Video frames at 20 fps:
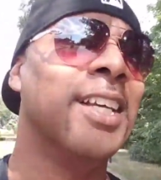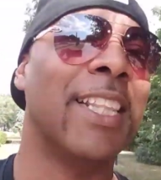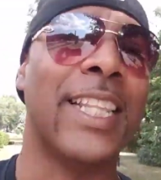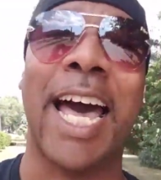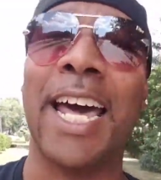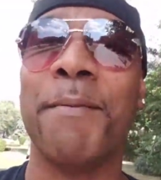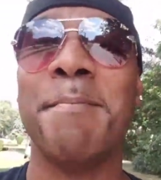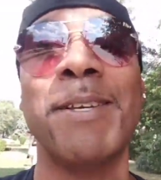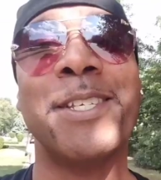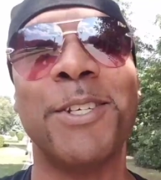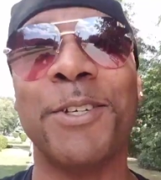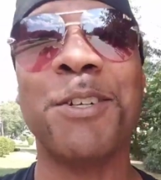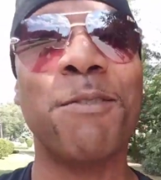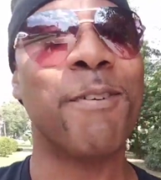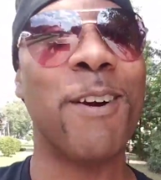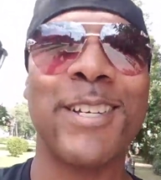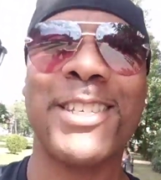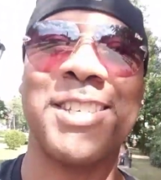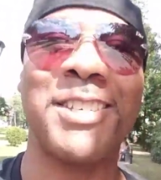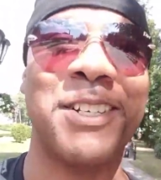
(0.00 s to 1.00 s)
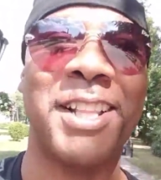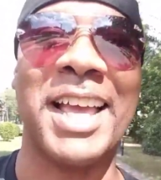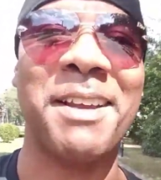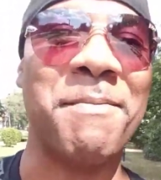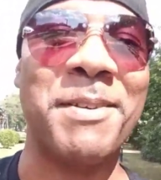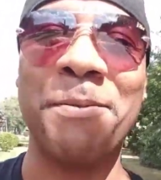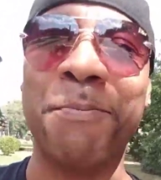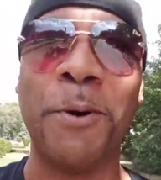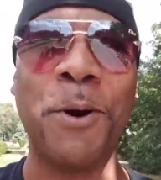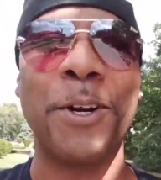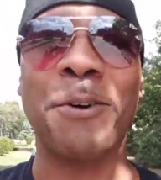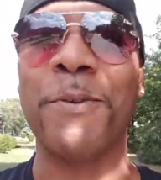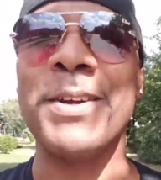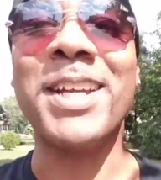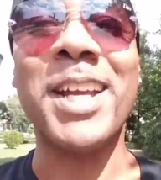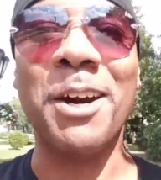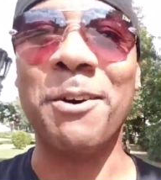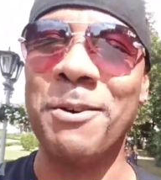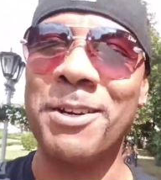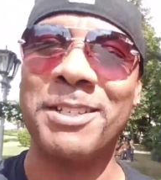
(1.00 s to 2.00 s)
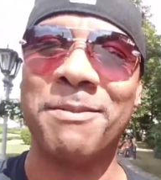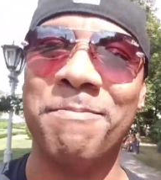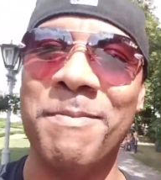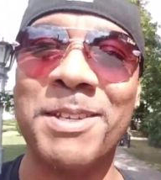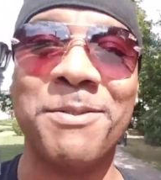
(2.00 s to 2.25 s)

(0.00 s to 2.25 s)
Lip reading: A lot of Miss Universes are like Miss Puerto Rico or